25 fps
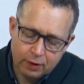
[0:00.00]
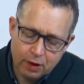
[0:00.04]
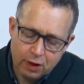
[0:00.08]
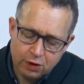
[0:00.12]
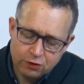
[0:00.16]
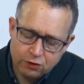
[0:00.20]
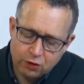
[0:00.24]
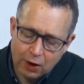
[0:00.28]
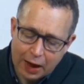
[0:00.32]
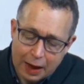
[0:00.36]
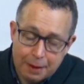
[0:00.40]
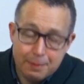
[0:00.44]

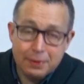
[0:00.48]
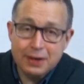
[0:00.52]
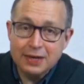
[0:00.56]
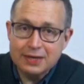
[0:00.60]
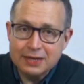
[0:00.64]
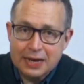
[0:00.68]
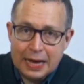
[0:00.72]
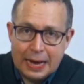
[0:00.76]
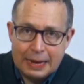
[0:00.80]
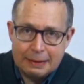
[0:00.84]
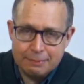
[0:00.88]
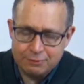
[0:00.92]
So how many
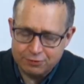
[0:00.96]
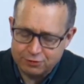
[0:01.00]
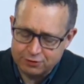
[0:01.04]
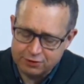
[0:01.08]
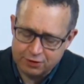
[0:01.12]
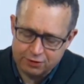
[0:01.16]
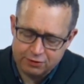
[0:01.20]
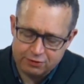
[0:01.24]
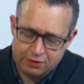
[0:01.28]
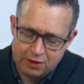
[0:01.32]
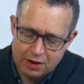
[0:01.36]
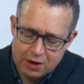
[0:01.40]
times
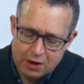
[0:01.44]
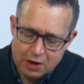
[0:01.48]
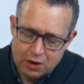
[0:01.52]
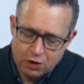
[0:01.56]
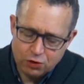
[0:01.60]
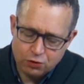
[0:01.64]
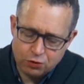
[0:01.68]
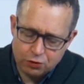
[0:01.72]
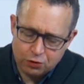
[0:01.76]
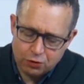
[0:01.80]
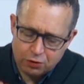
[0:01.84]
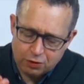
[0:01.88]
does
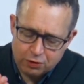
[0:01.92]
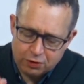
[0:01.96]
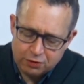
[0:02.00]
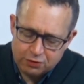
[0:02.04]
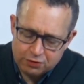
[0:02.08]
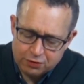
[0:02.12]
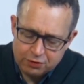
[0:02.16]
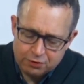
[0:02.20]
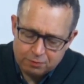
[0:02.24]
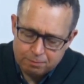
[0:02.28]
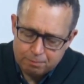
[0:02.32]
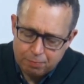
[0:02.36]

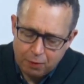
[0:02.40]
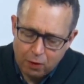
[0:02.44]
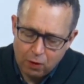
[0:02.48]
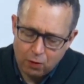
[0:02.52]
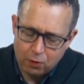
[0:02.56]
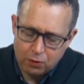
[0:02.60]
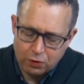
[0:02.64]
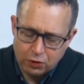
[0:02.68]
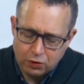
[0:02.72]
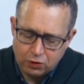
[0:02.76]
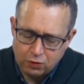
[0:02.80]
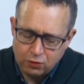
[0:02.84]

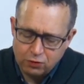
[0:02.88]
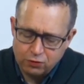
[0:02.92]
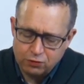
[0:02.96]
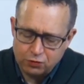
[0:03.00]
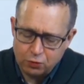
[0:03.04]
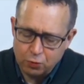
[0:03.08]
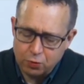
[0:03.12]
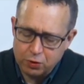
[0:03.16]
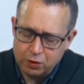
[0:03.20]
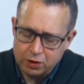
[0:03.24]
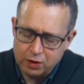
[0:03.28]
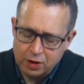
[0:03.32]
Paul use
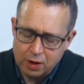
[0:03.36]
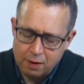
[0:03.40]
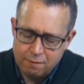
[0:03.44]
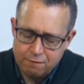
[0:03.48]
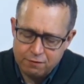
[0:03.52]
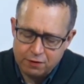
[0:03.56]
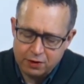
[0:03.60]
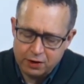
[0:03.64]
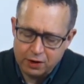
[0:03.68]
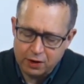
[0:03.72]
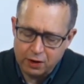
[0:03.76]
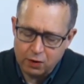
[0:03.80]
the word
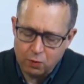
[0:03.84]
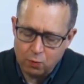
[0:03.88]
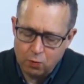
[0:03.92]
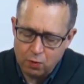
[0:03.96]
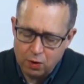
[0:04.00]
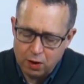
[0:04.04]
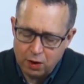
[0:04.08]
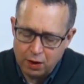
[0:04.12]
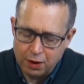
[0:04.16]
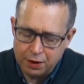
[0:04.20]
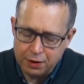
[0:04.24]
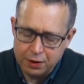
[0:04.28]
comfort here?
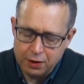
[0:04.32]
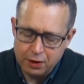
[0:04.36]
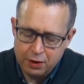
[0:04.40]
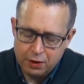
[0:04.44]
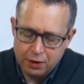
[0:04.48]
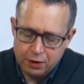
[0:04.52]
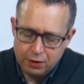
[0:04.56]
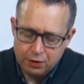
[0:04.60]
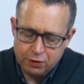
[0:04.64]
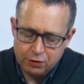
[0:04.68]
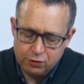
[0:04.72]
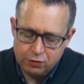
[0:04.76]
1,
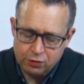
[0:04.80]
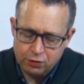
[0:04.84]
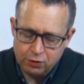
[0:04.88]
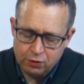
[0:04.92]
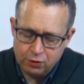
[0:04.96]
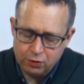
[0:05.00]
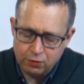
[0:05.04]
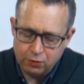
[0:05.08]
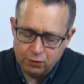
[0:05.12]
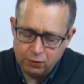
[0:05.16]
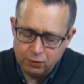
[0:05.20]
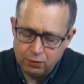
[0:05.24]

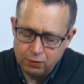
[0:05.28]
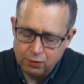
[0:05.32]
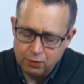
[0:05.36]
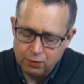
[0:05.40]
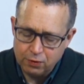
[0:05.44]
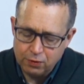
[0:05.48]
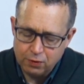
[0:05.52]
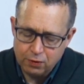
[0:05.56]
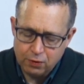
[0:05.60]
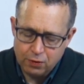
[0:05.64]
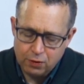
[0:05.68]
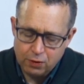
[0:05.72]
2,
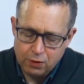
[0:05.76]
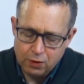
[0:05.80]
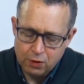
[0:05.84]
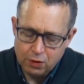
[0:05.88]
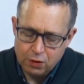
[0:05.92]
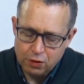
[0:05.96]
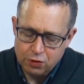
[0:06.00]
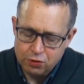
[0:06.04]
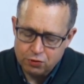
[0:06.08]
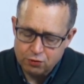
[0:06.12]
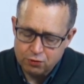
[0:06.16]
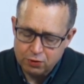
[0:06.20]

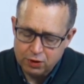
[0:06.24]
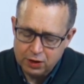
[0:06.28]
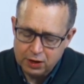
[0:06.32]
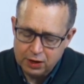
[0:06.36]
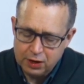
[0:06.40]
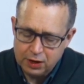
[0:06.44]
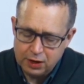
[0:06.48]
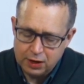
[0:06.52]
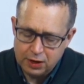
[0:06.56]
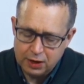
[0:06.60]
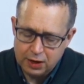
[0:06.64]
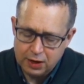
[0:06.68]

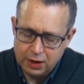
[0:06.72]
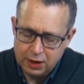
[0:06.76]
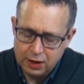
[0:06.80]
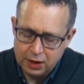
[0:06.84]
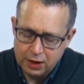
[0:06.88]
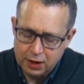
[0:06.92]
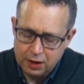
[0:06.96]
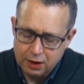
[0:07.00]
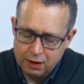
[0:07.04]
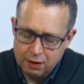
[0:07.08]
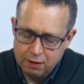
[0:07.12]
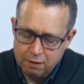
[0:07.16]
3,
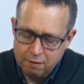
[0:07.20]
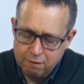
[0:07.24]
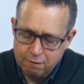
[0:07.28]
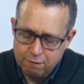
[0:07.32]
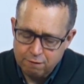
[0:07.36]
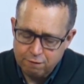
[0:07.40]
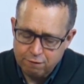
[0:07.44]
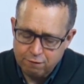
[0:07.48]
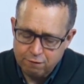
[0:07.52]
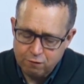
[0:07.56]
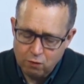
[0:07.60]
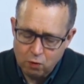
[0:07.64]

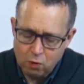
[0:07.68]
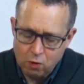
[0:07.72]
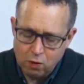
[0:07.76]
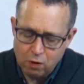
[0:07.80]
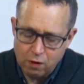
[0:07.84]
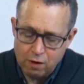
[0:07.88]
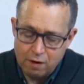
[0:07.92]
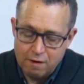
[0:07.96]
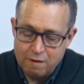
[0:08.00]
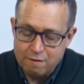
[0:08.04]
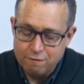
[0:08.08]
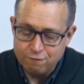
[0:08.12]

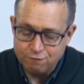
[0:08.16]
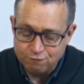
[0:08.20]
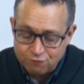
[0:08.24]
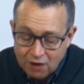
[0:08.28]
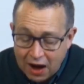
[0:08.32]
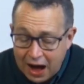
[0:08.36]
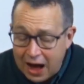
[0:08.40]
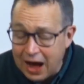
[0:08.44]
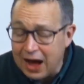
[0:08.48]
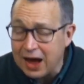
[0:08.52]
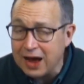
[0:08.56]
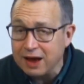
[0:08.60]
4,
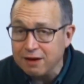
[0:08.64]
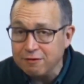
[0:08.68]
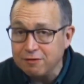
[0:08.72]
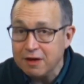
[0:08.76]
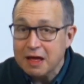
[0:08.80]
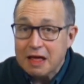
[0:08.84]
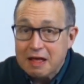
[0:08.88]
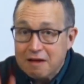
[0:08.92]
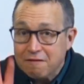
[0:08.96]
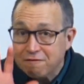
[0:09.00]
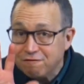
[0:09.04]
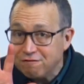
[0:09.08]
5.
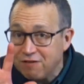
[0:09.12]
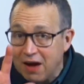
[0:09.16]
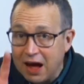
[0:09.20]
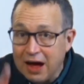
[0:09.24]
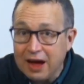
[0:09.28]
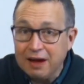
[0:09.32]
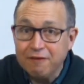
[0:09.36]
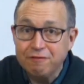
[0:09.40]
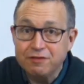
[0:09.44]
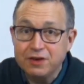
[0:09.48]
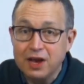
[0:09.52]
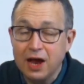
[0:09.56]

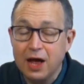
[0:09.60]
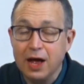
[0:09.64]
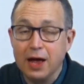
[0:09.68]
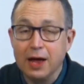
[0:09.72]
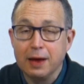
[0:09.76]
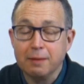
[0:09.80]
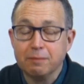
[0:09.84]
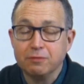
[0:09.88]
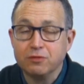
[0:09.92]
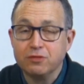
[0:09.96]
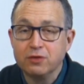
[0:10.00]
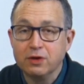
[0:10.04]
5
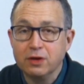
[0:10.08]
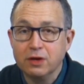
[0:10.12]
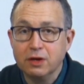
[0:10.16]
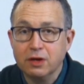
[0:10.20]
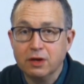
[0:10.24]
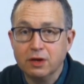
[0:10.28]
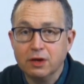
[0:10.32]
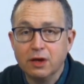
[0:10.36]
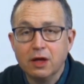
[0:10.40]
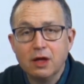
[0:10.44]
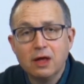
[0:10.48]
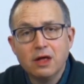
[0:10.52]
times
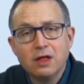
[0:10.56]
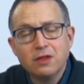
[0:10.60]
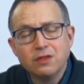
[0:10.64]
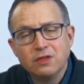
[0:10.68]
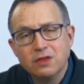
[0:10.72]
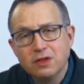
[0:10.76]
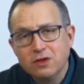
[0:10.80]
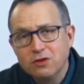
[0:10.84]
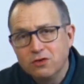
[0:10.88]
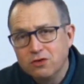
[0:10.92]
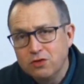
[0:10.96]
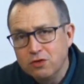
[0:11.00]
in
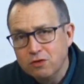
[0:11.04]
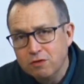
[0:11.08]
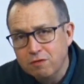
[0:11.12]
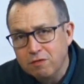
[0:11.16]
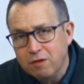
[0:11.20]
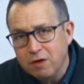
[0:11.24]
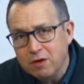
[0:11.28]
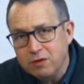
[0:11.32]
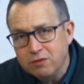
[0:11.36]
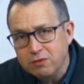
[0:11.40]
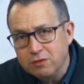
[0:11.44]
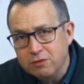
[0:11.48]
these two
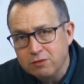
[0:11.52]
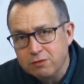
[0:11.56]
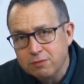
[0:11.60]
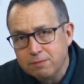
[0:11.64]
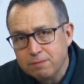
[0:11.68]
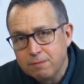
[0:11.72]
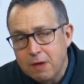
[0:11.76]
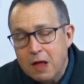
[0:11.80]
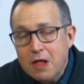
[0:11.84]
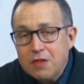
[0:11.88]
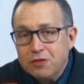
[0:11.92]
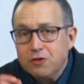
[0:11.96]
verses.
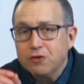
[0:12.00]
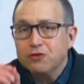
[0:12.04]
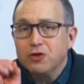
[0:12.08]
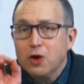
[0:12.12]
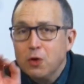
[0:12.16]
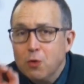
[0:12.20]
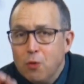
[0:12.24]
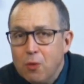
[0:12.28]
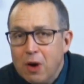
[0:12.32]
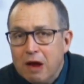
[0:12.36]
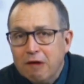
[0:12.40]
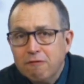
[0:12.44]
There's
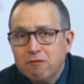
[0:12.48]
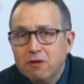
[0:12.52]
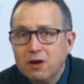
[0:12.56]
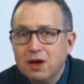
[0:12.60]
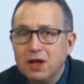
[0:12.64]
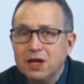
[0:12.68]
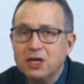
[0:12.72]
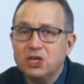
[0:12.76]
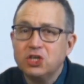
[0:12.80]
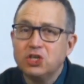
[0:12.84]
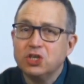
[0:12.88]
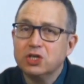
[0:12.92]
a
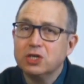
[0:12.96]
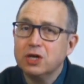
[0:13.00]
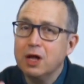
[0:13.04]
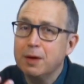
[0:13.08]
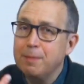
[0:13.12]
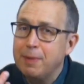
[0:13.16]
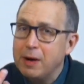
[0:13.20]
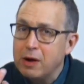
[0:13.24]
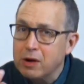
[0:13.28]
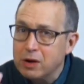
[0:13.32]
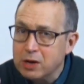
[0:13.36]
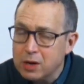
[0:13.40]
revelation
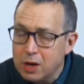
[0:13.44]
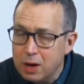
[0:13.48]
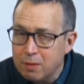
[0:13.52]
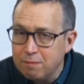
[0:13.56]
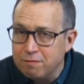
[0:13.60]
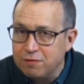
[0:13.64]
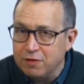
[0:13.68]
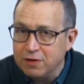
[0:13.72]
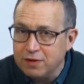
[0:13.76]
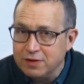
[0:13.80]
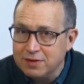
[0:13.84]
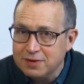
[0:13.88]
about
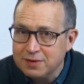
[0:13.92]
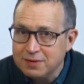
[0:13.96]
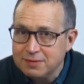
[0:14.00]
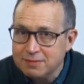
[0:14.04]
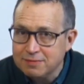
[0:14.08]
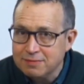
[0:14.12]
comfort